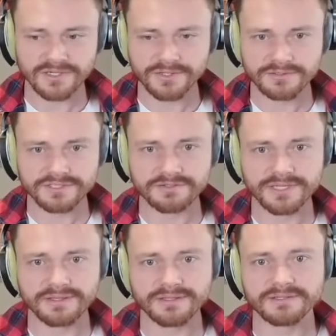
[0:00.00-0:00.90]
on their
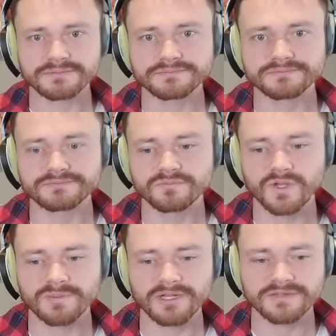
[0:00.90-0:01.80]
turn, I think.
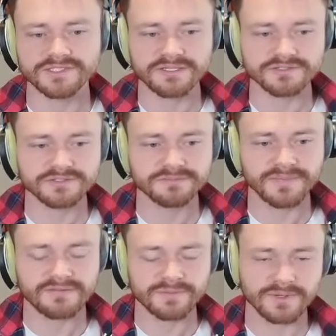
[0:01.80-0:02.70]
We can pick off the Challenger.
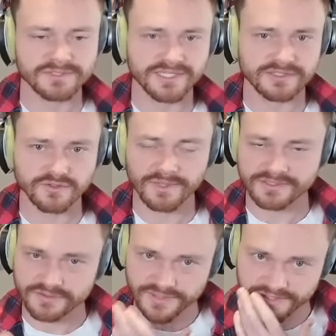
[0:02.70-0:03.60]
If they pump the Challenger with
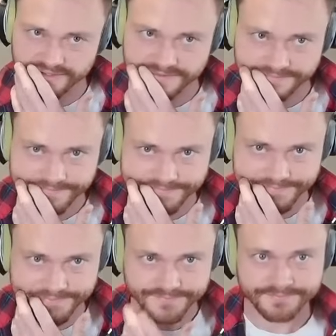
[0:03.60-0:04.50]
Monster Rage,
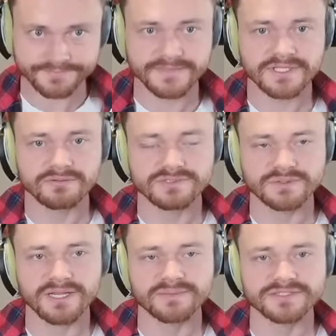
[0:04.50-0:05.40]
we'll
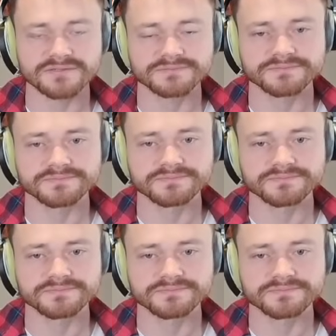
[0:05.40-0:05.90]
see what happens here.